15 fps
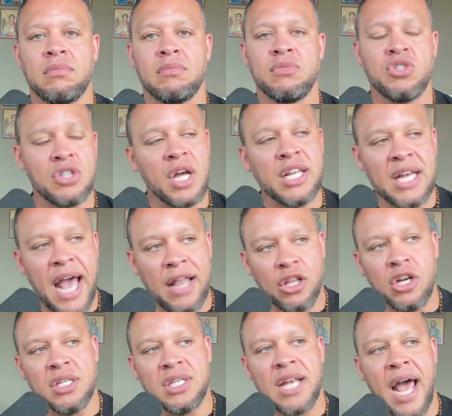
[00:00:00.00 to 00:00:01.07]
Study that.
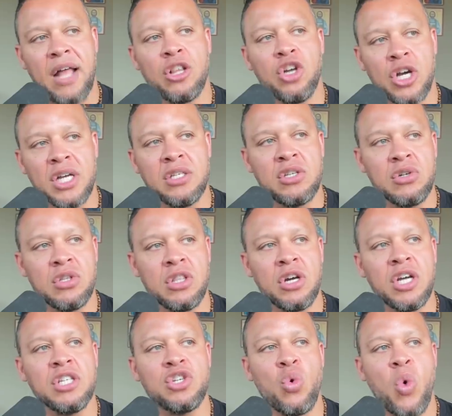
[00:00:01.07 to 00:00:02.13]
Look into that. Look into
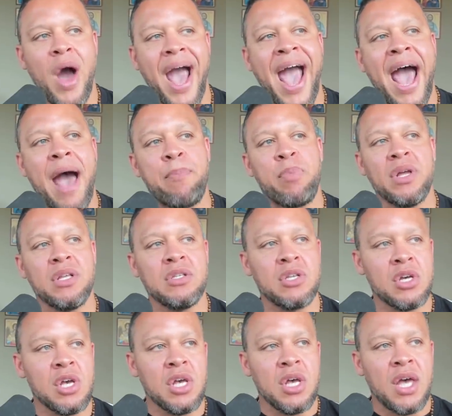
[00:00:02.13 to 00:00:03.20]
look into what happened
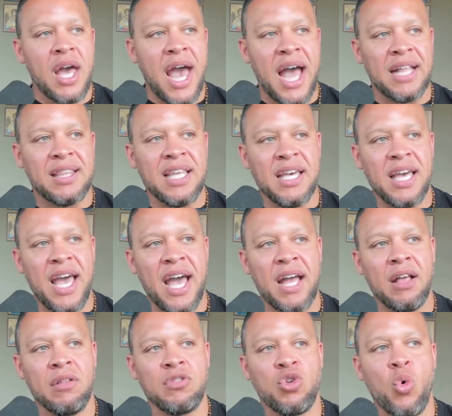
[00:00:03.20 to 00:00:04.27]
at the eh,
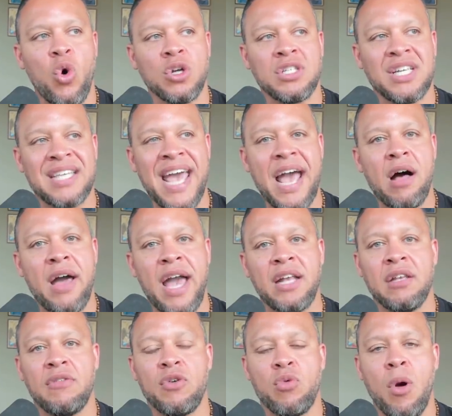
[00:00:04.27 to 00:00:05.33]
eh, towards the tail
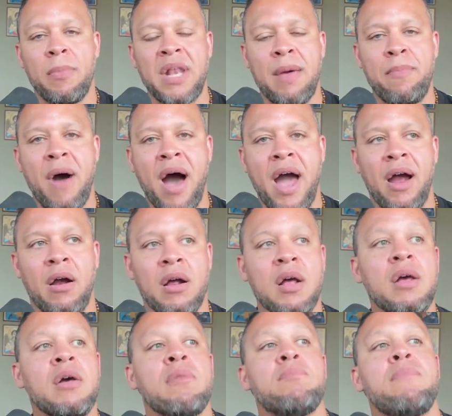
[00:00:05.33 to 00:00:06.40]
end of the Roman Empire.
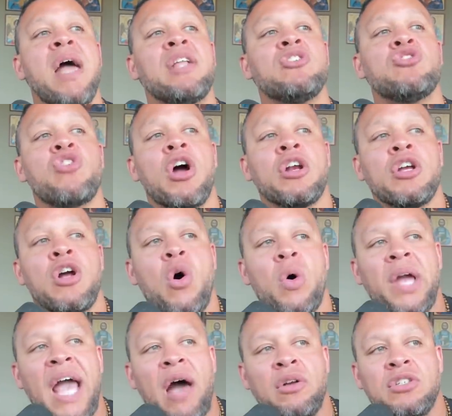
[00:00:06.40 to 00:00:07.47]
Men started
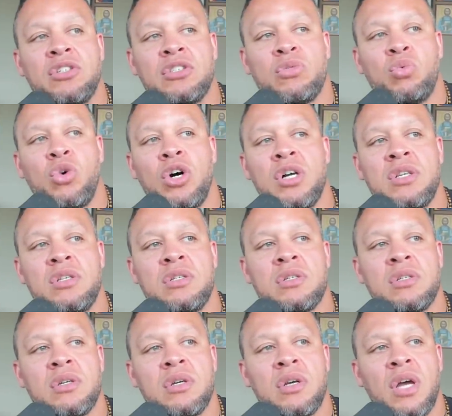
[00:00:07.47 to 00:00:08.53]
going out into the woods
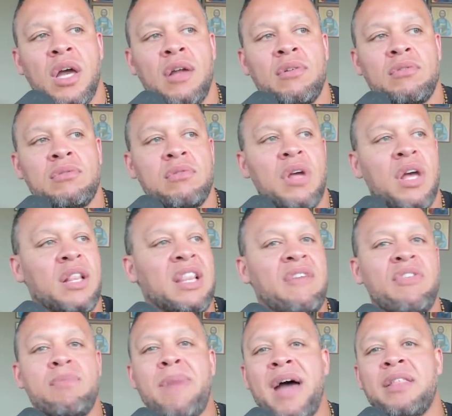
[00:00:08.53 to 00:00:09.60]
and and
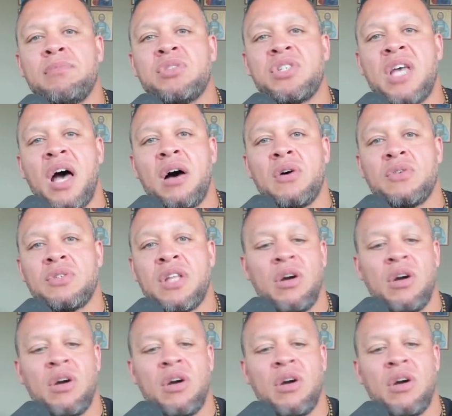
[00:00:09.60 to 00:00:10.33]
living by themselves.